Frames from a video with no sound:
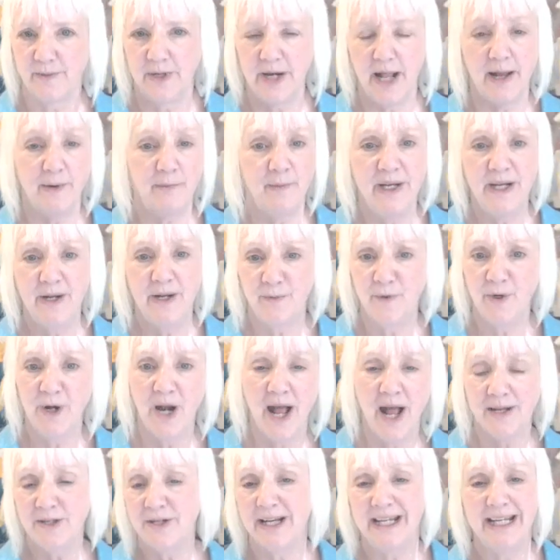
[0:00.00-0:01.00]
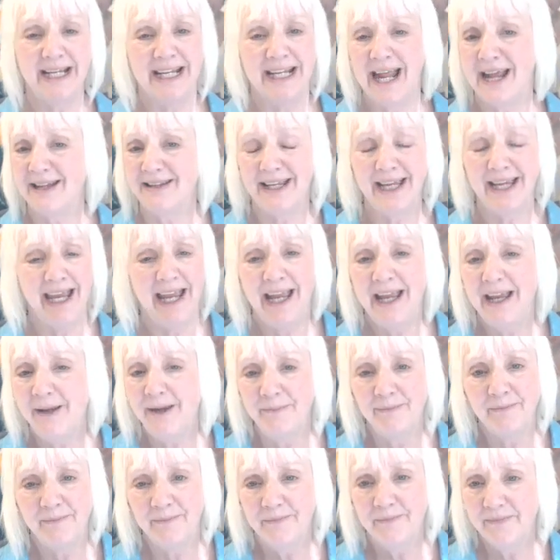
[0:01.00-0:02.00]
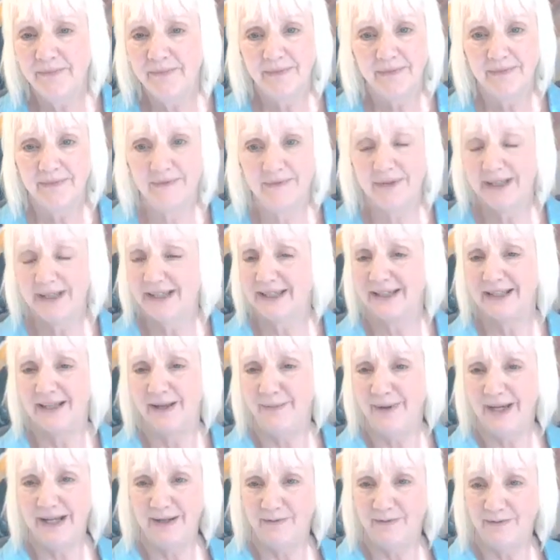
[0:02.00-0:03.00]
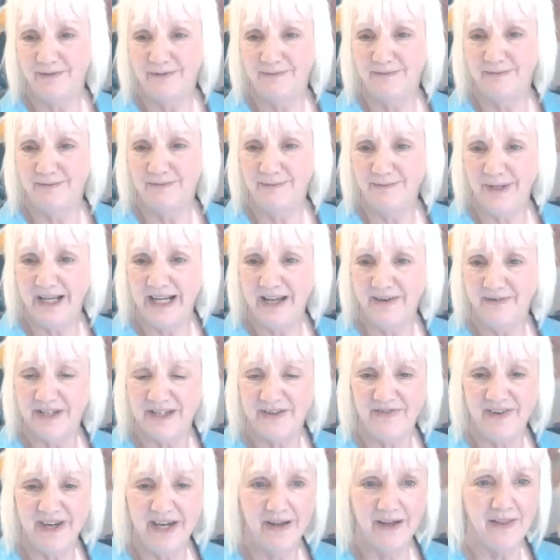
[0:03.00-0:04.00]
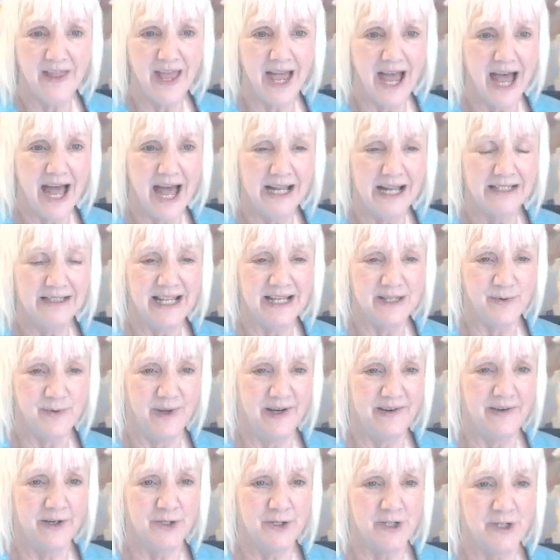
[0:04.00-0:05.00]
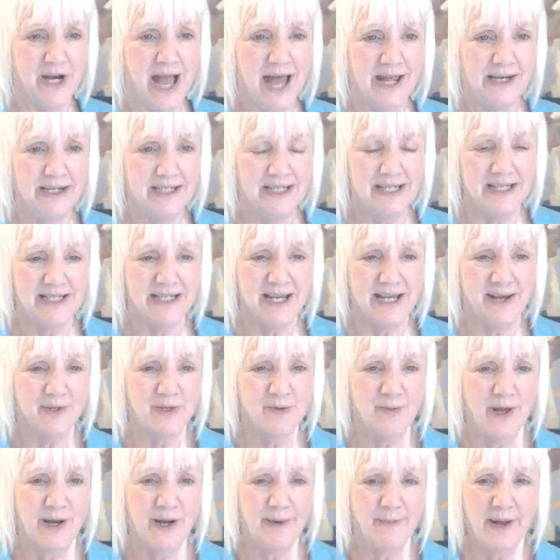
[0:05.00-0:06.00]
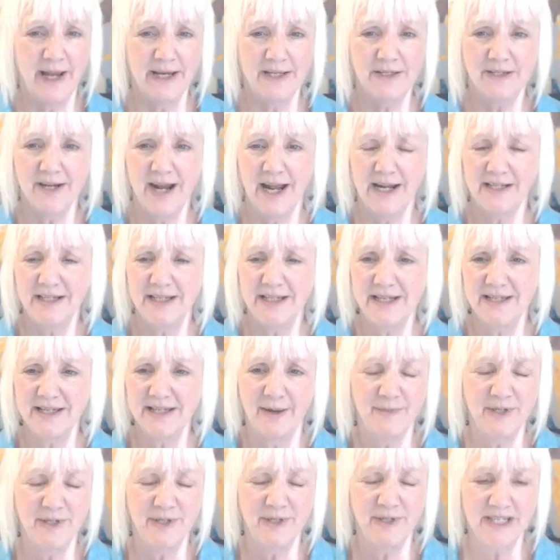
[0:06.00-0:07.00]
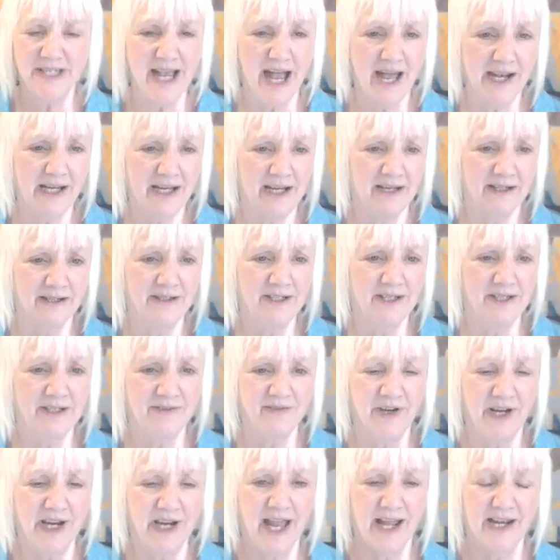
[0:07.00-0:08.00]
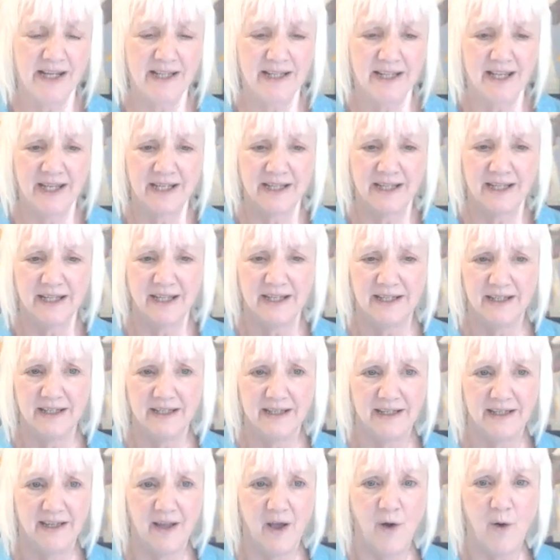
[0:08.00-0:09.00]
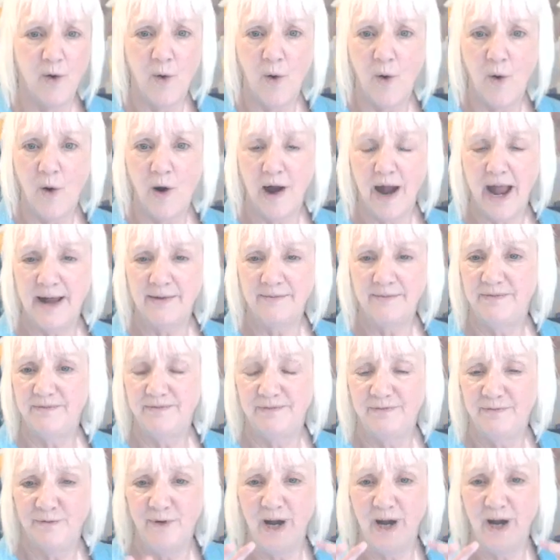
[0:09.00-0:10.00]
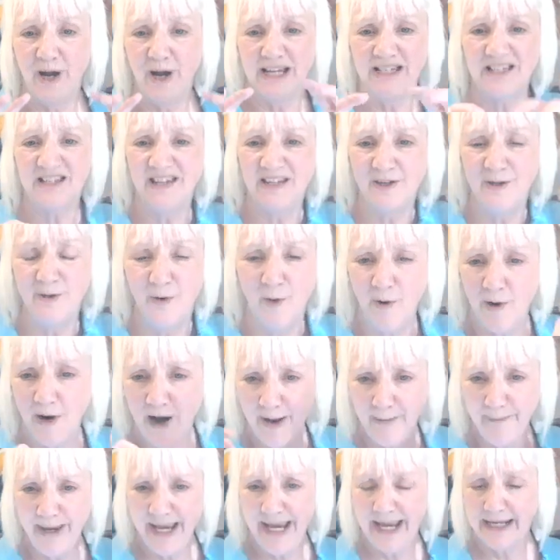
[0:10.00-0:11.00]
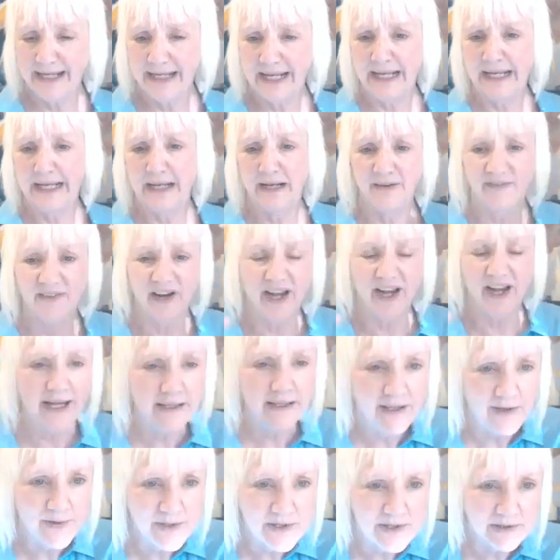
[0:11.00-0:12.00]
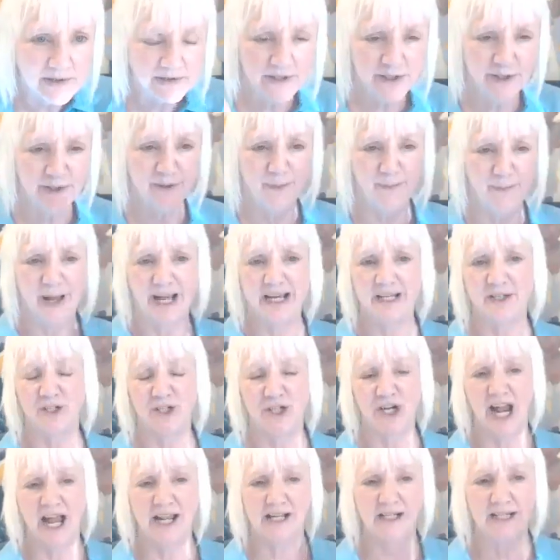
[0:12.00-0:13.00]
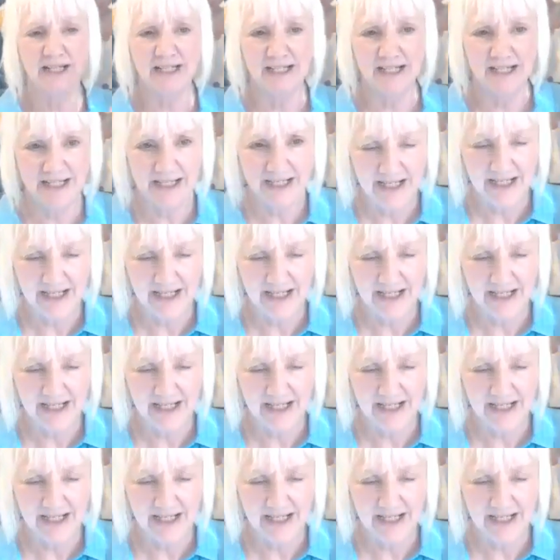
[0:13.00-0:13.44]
We're not trying to get out of the game. I mean, many of us feel that. That's one of our strategies. That was one of my strategies. I'm just out of here. Just forget it then. Or I rescue or I abandon, right? Those are two of my strategies.